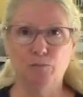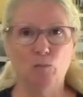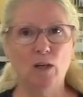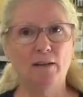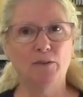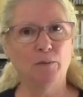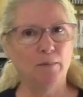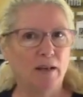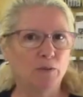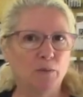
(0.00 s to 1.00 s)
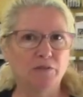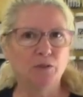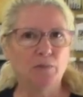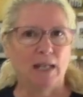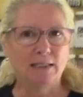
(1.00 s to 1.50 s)
whatever, we may have to put a
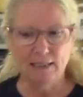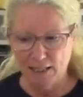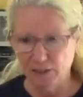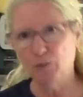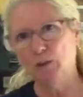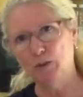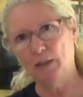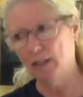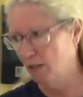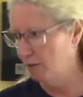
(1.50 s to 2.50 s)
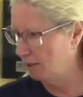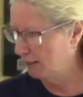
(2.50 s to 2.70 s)
few back together once we get over to the